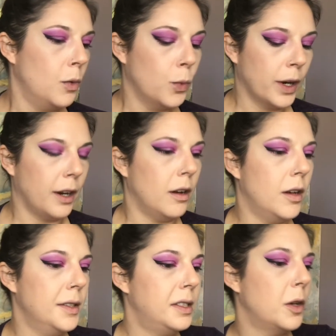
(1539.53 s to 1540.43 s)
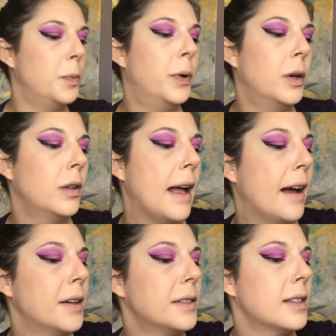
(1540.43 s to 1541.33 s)
We're going to also pull
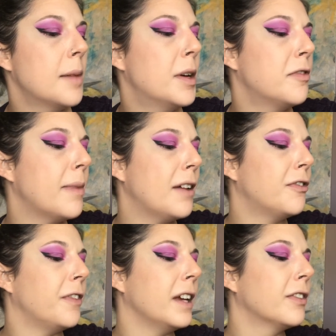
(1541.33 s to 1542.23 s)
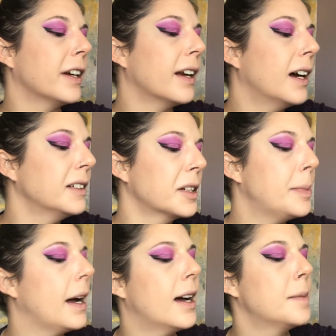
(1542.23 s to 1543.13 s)
out some of my favorite color
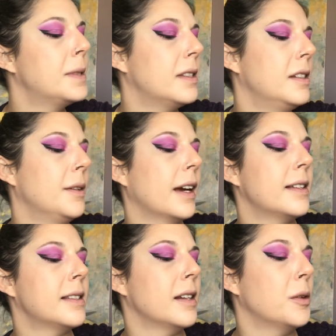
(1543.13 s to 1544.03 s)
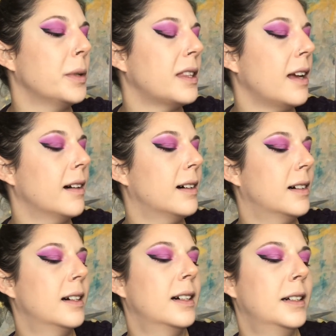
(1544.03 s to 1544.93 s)
pops. You guys know what they
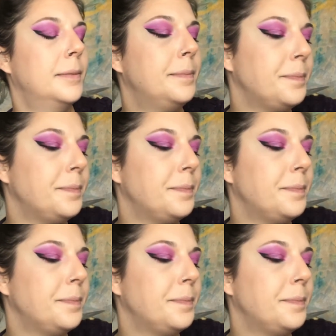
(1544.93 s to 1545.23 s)
are.